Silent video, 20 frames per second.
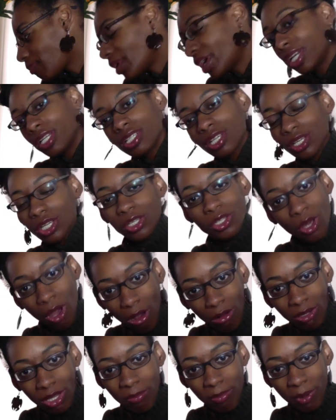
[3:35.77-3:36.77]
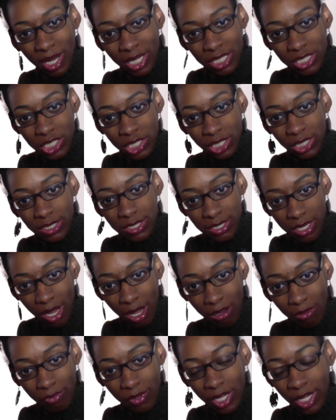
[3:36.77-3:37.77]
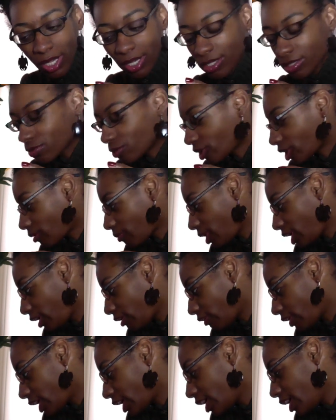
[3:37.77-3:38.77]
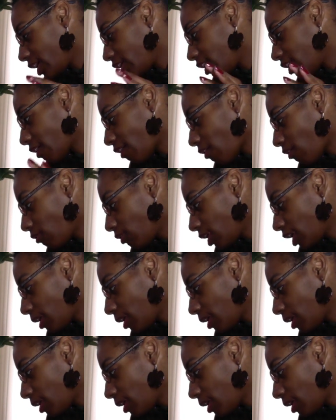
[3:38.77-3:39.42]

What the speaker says: only punishing yourself, is what I'm hearing. You're only